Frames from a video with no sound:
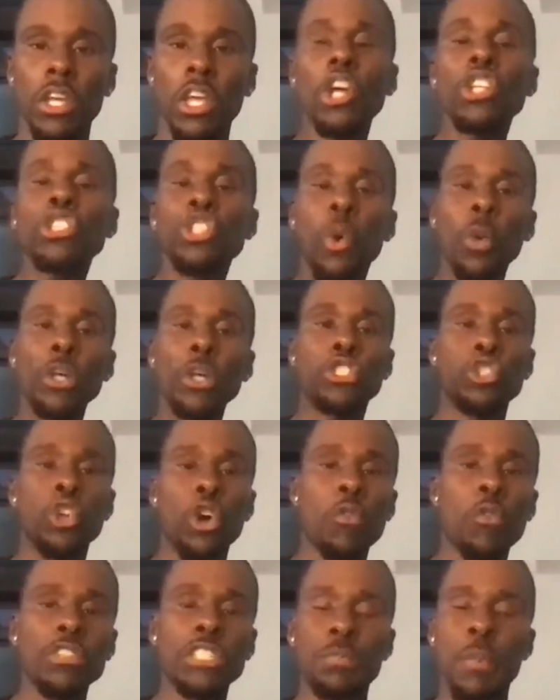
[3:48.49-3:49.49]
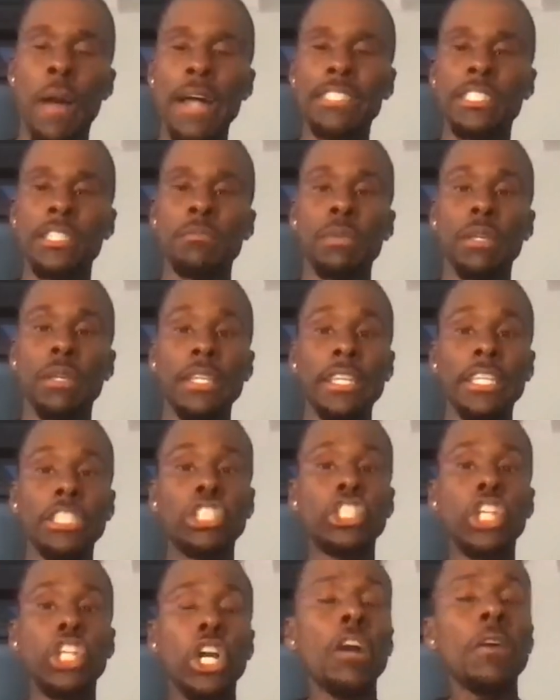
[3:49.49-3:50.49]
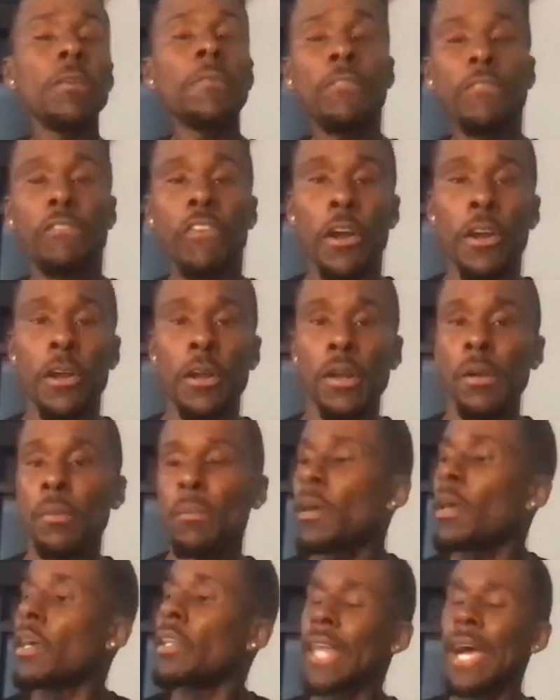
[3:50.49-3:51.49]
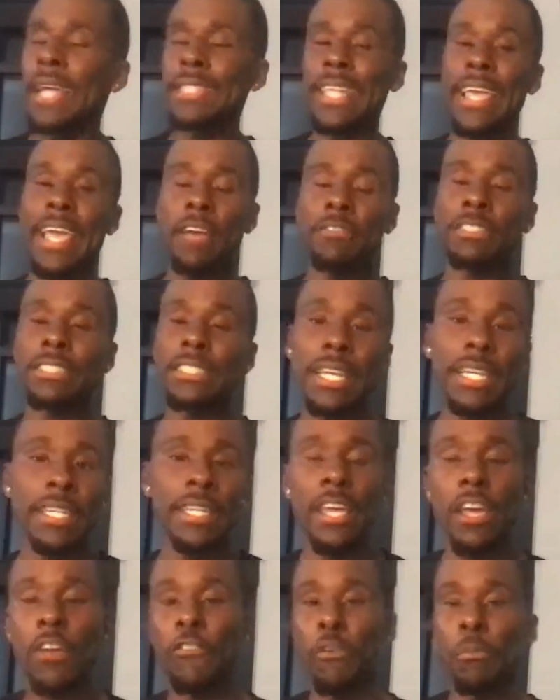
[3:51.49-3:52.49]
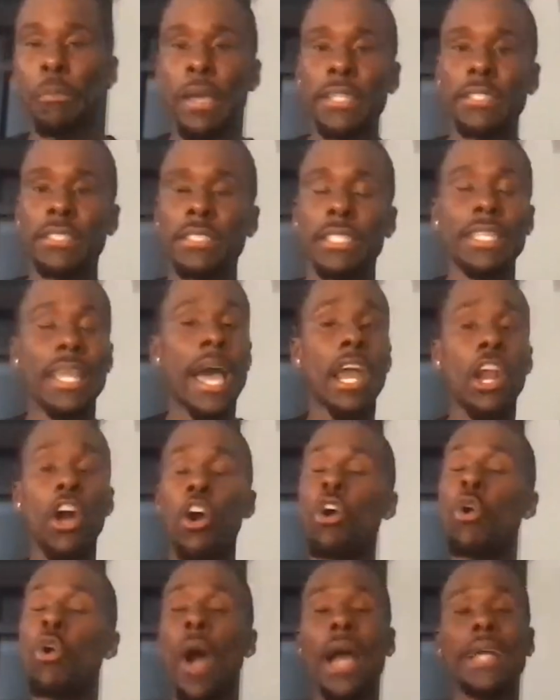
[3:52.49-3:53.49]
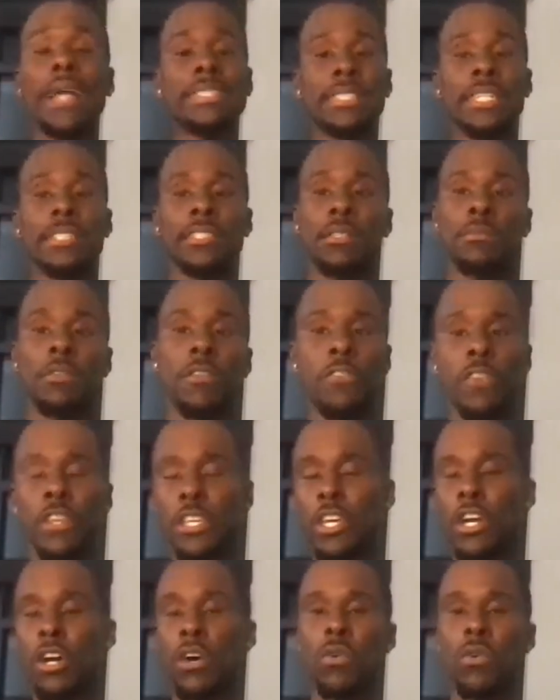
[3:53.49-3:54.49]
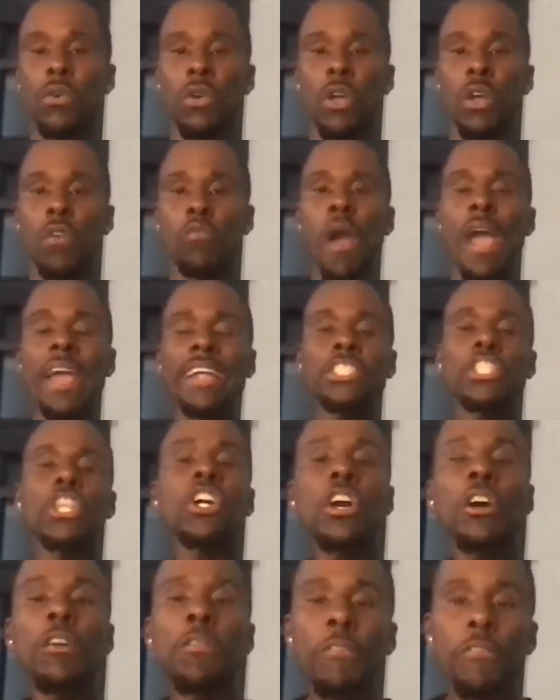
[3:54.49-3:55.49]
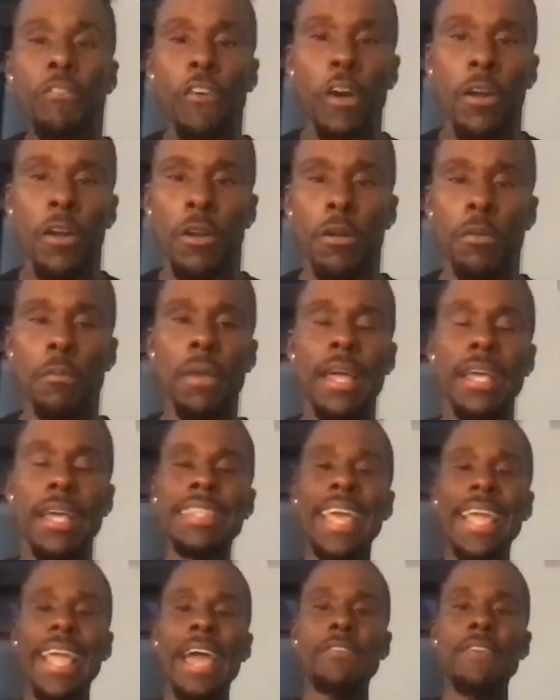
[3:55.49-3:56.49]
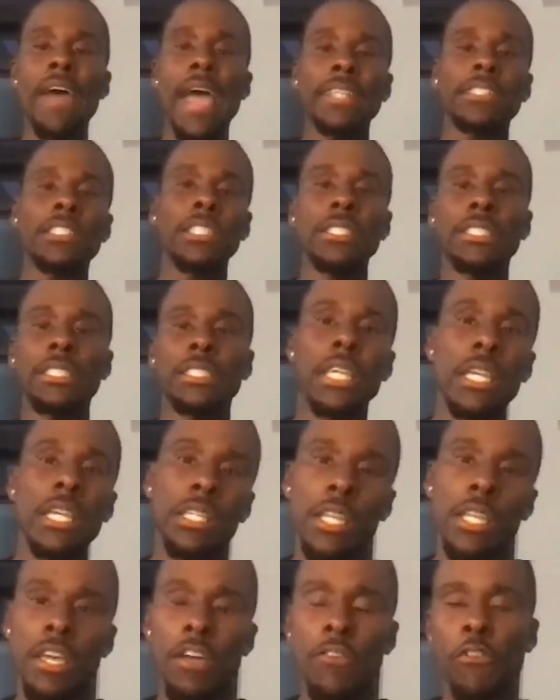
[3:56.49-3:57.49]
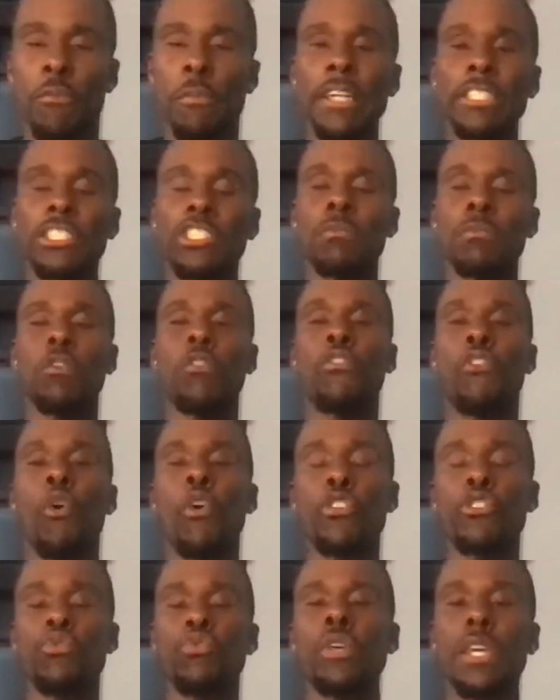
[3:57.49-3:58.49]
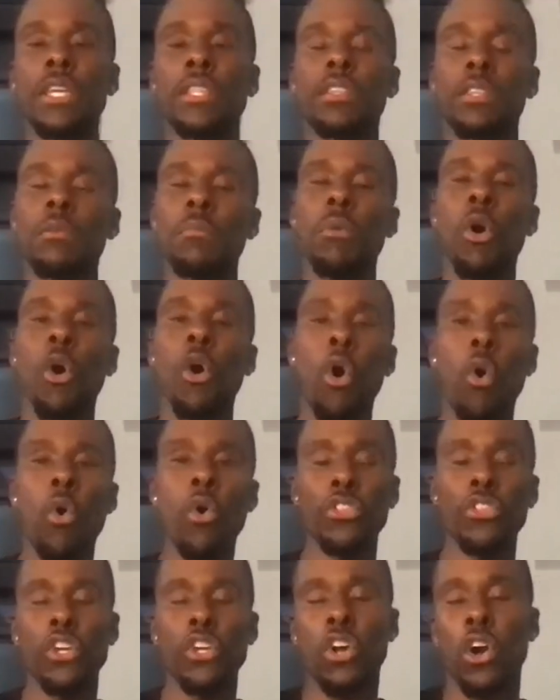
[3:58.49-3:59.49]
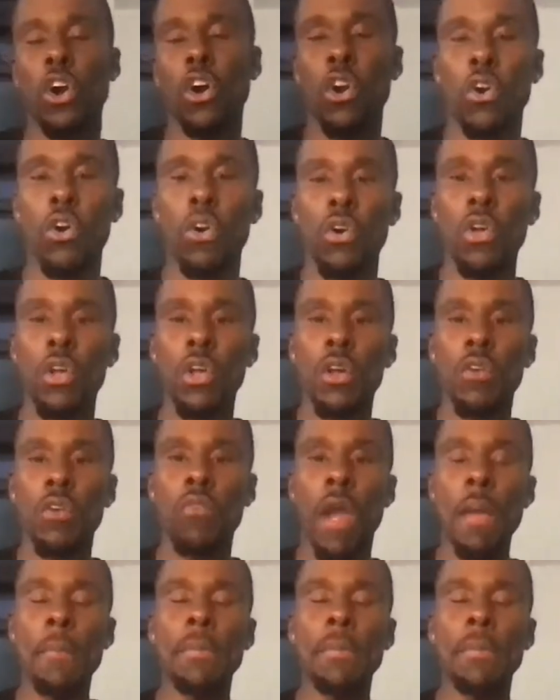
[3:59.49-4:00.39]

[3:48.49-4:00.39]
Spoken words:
So it's your responsibility to confirm that they have seen the information, not, oh, I sent them the video, right? To confirm they have actually seen the information before you get them on the call, right?